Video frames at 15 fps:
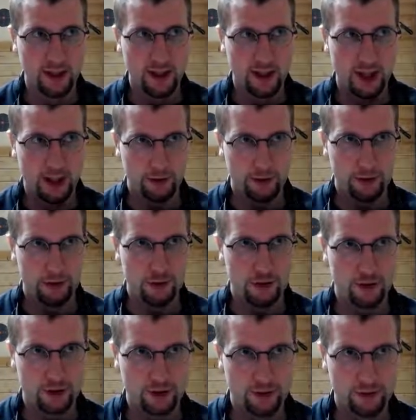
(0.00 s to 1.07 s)
how you use
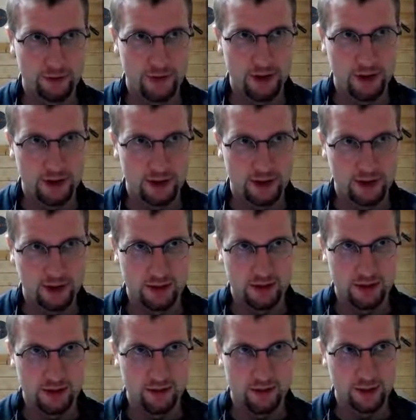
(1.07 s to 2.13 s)
certain features.
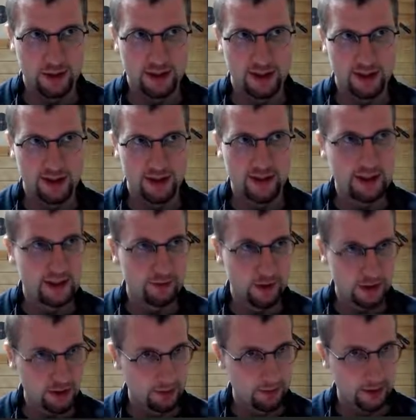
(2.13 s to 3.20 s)
Unfortunately, there was
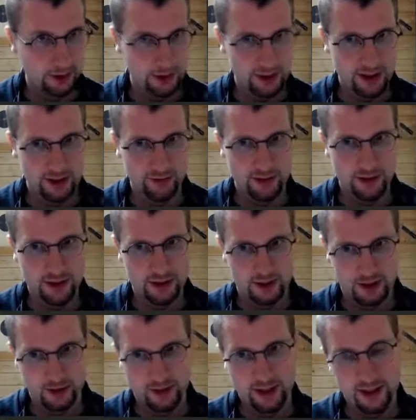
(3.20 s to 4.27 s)
a bug in that feature,
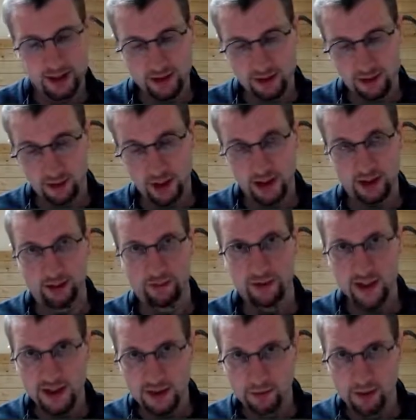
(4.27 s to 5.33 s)
so I needed to actually
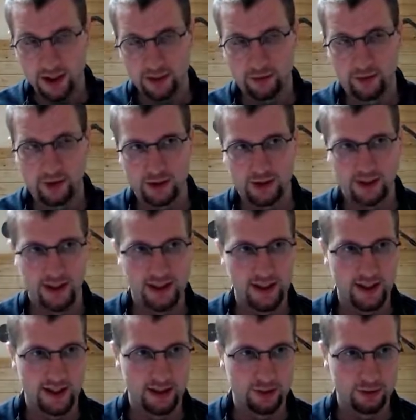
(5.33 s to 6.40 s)
fix the bug first, and then
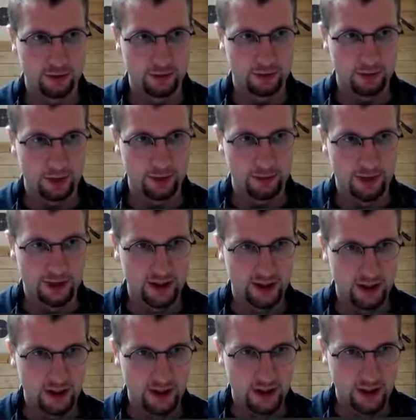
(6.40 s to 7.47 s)
I could do a deployment.
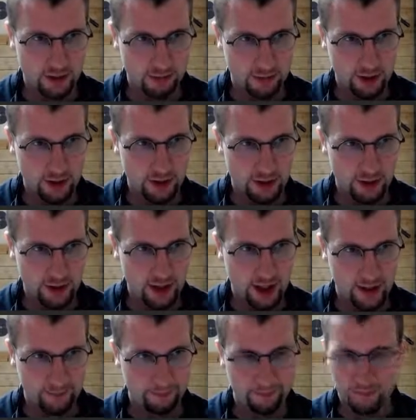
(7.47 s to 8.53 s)
But yeah,
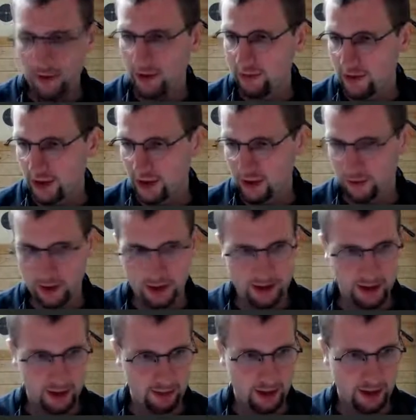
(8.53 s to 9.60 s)
everything is running
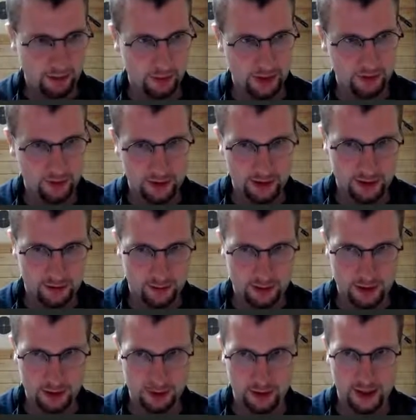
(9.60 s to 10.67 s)
now. Like, we have the latest version
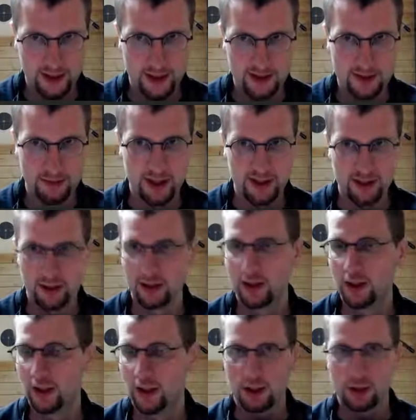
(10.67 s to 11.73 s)
online. It's amazing.
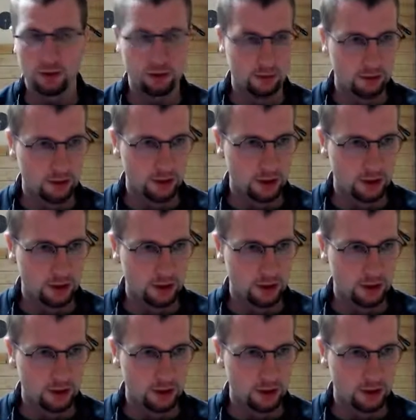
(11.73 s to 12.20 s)
Cool.